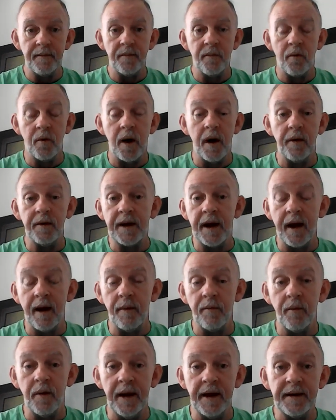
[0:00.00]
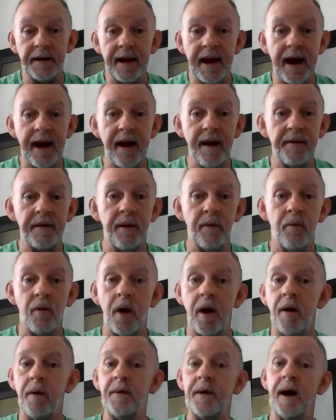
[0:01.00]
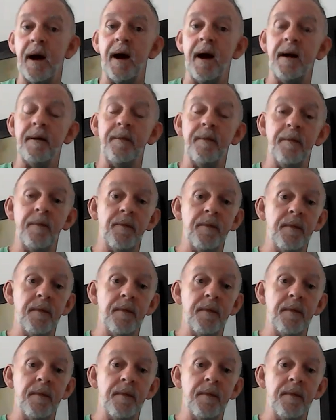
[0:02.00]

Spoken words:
Walcott went down, and Walcott